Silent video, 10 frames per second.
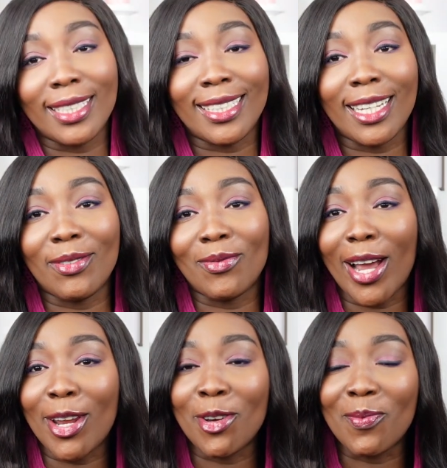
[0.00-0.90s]
It's sitting
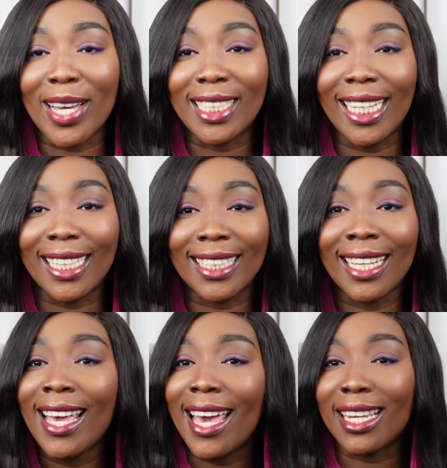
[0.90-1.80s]
right here on my
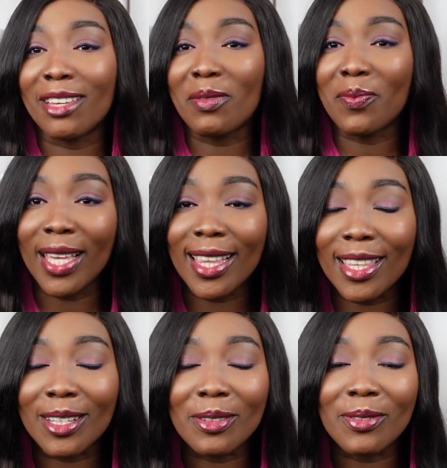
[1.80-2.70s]
desk, giving me
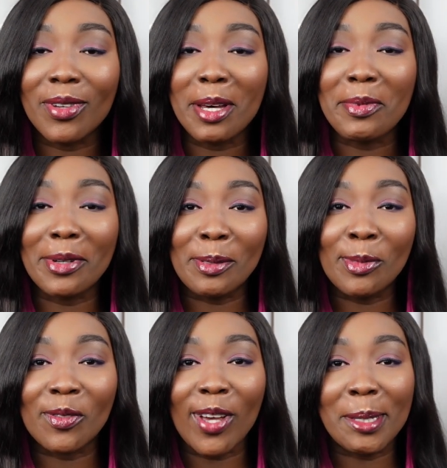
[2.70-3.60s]
the um,
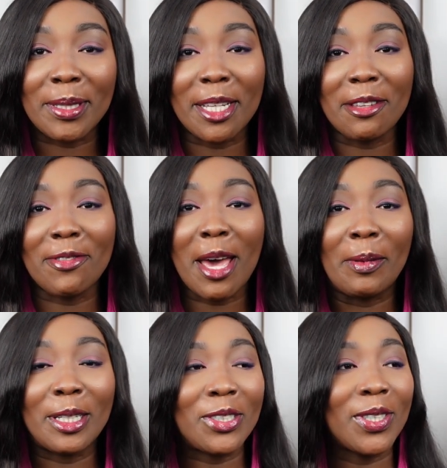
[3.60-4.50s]
Christmas vibes. And then the
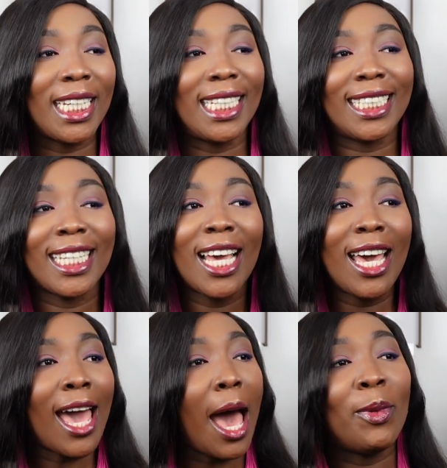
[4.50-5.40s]
family tree is
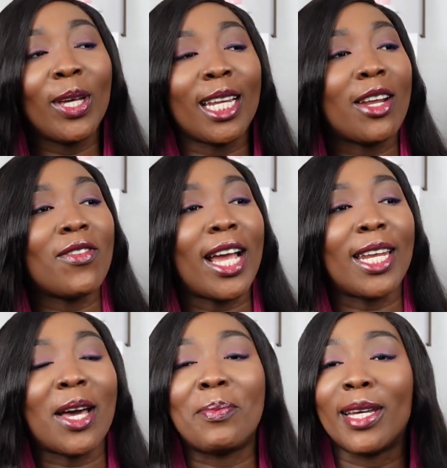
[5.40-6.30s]
I'm looking at it
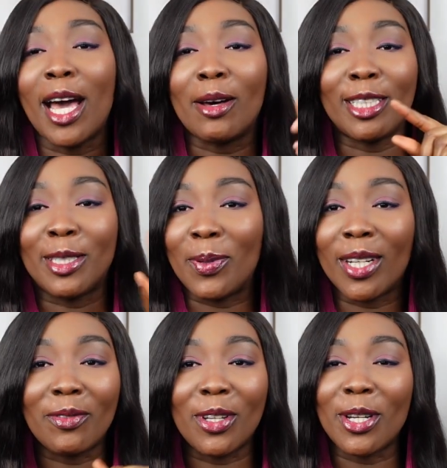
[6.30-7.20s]
right now, but I'll just
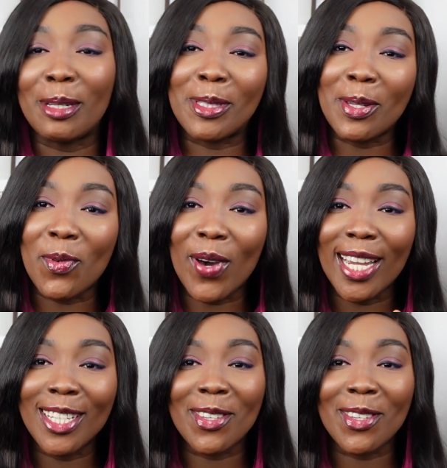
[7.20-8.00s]
put the video up somewhere.